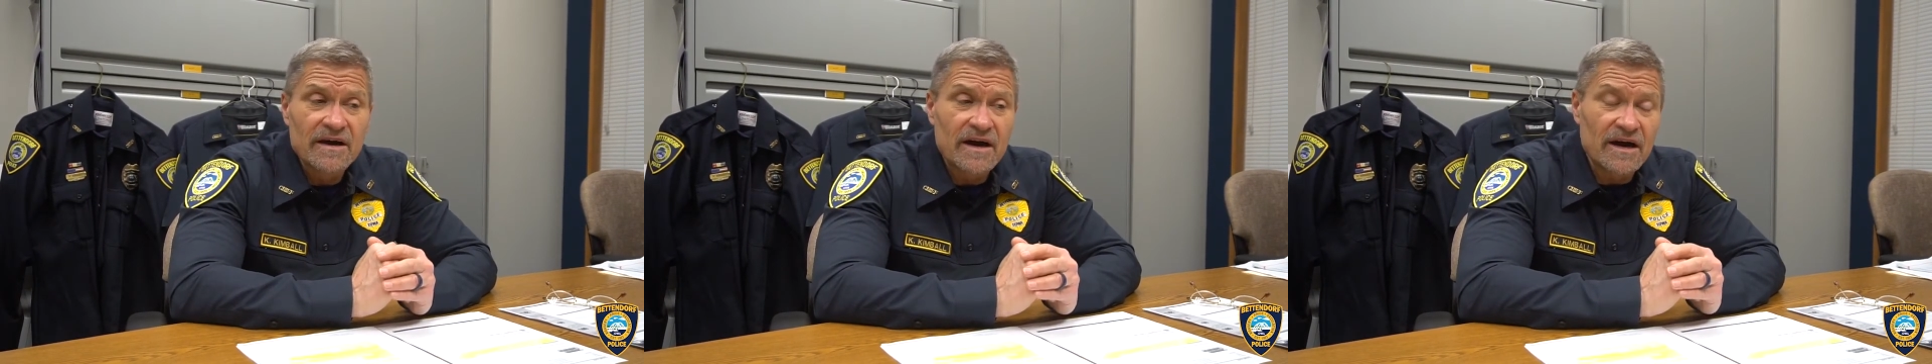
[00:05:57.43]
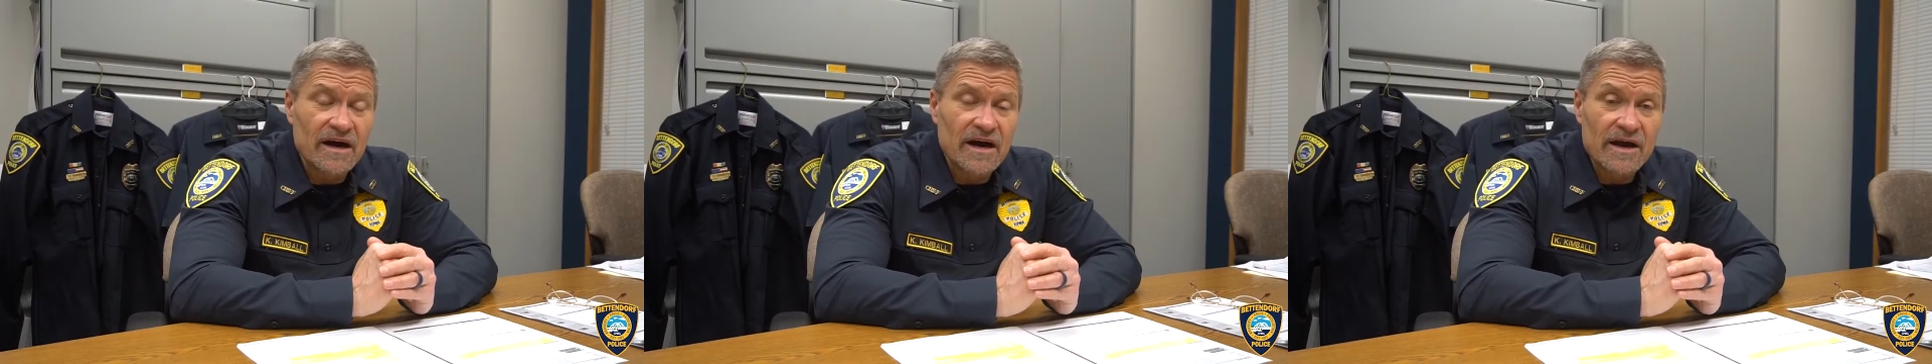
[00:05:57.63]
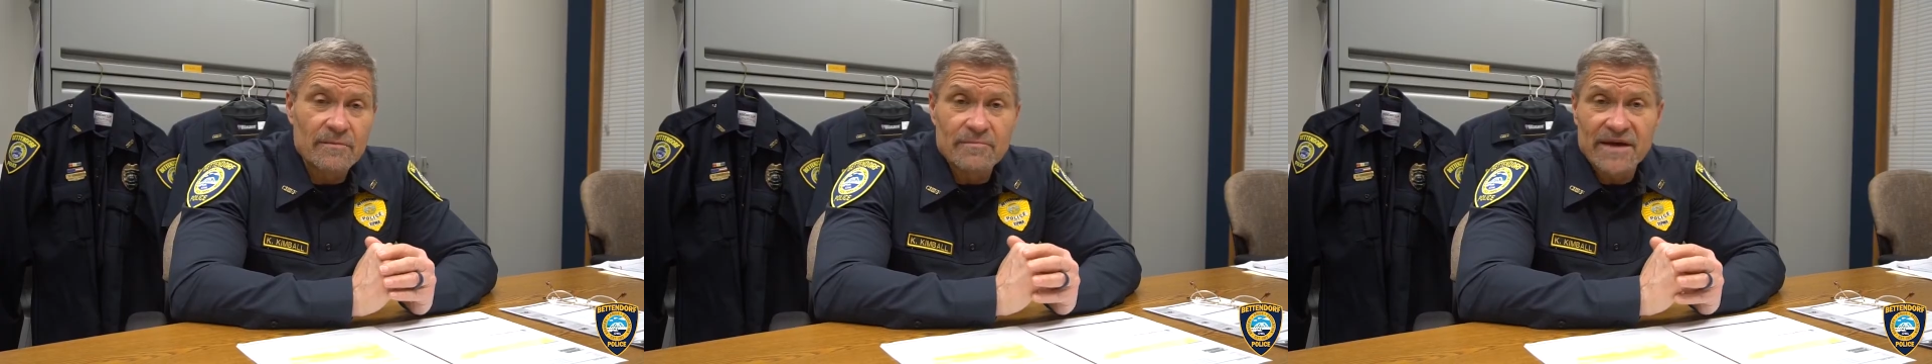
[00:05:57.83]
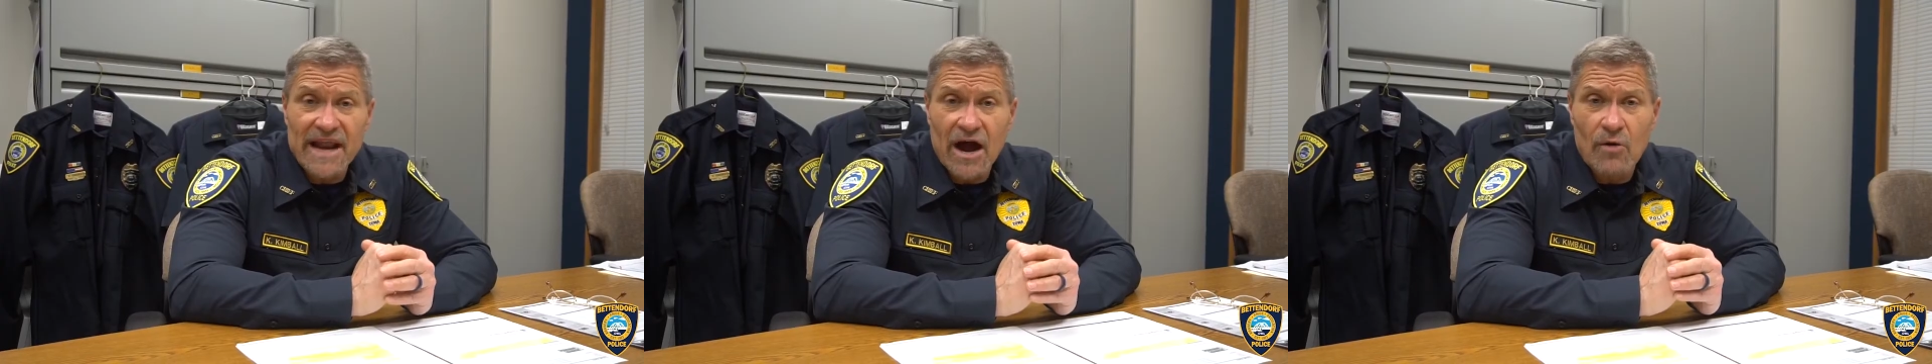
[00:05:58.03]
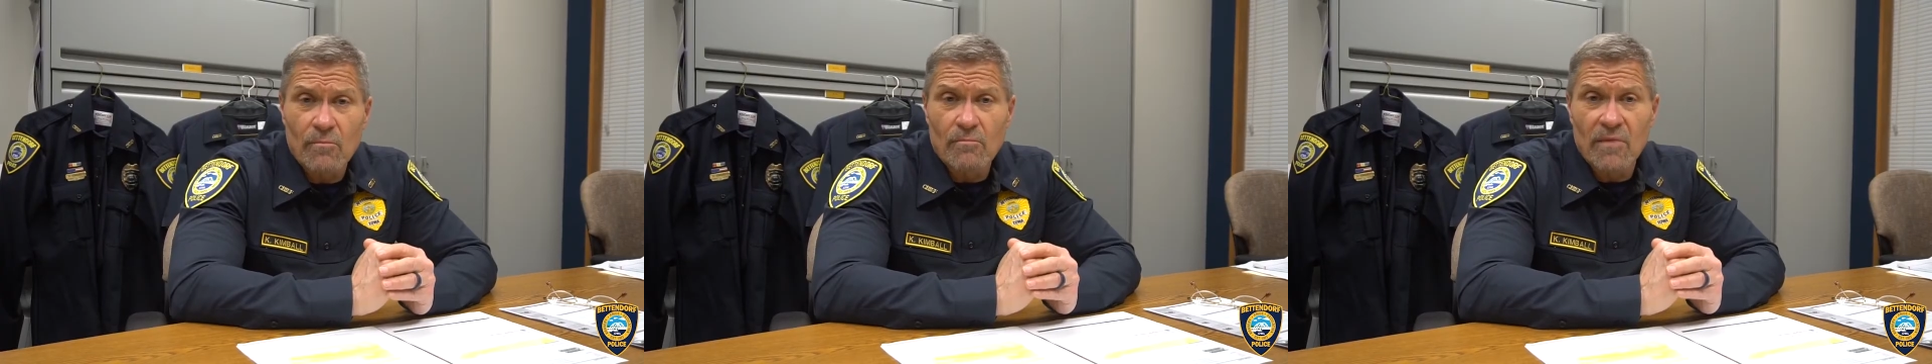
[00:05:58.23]
and been
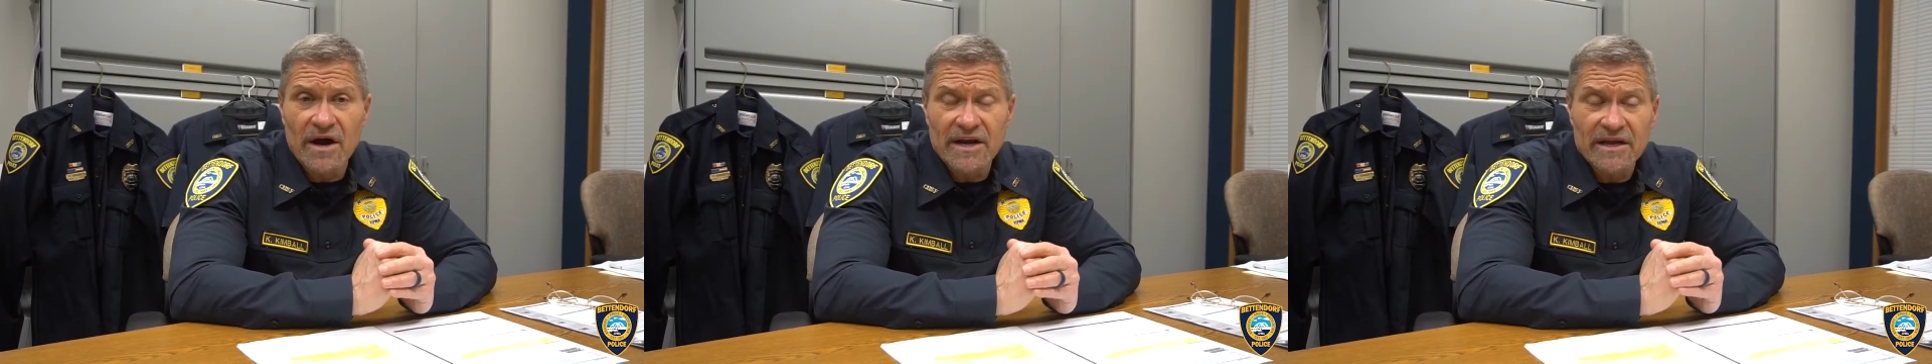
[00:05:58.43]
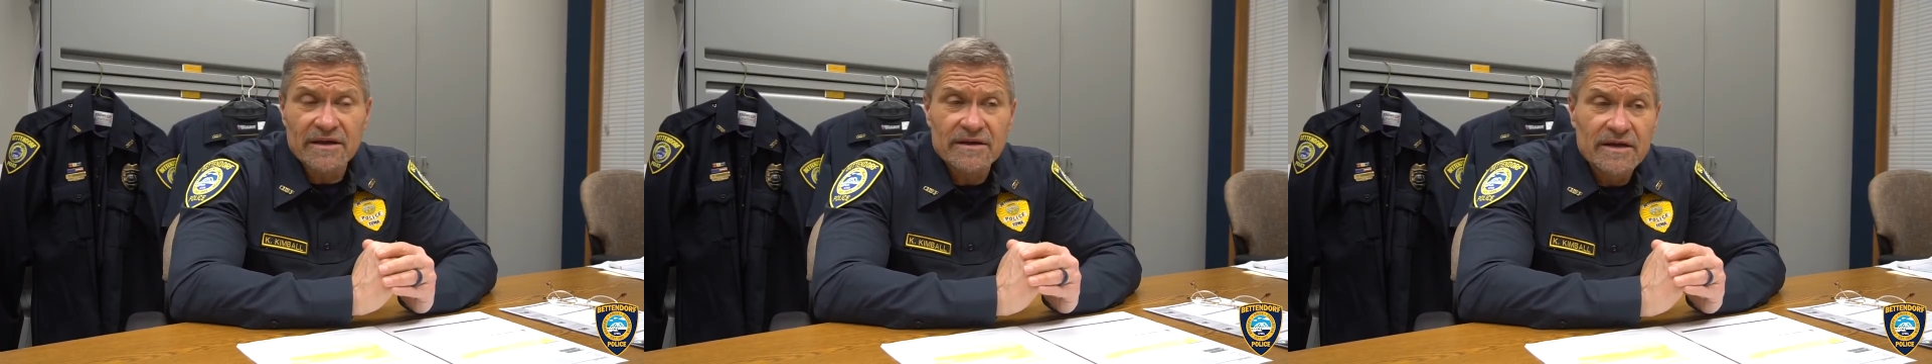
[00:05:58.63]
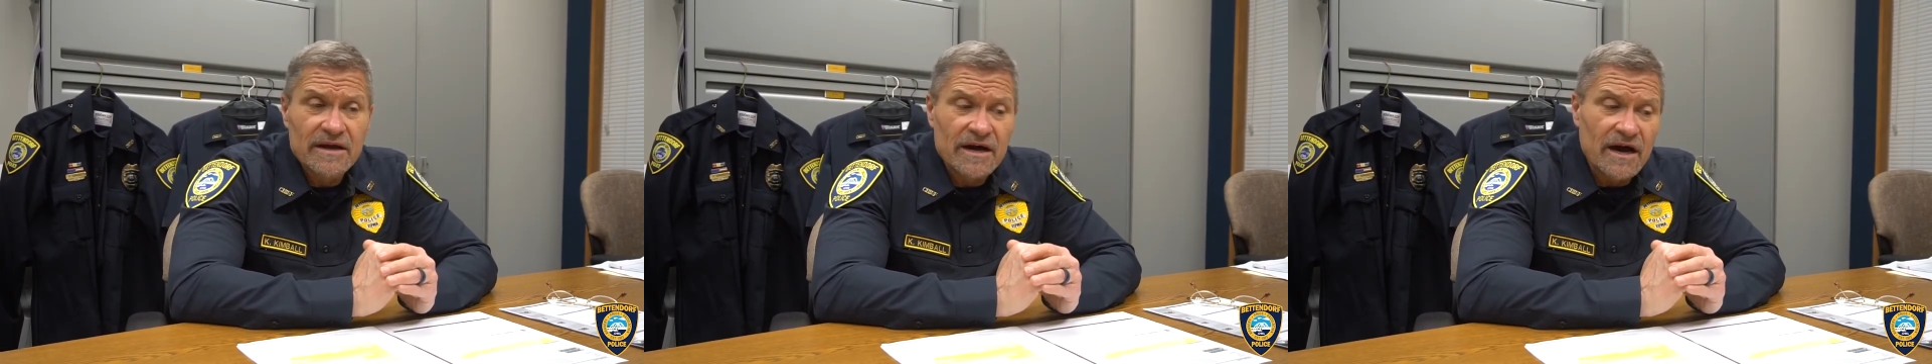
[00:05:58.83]
out money.